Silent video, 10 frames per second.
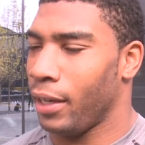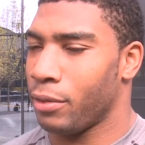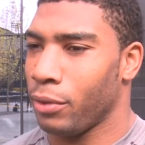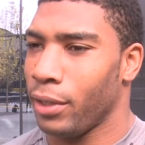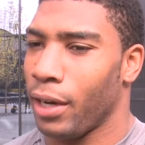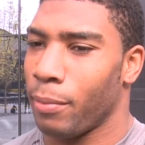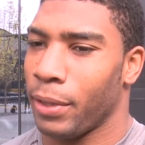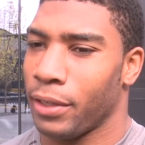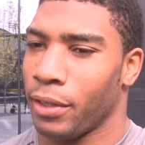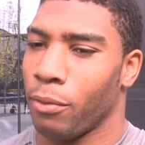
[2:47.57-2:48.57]
it's really not a
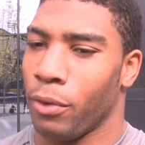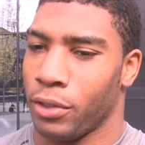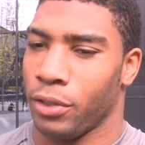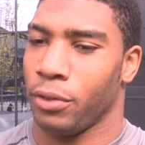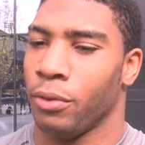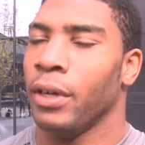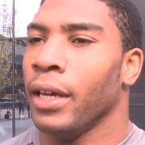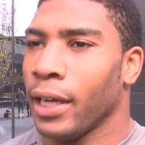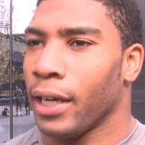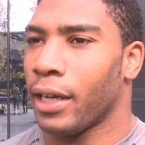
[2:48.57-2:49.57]
big deal once you
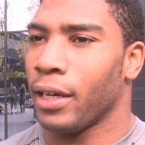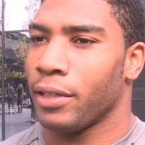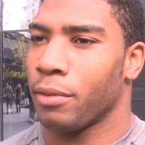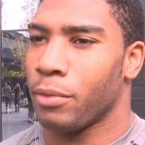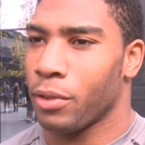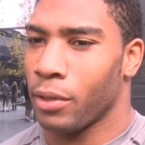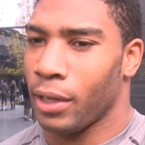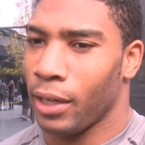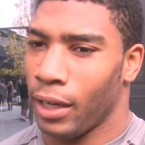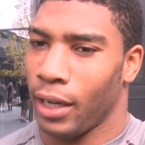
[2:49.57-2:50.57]
get accustomed to it.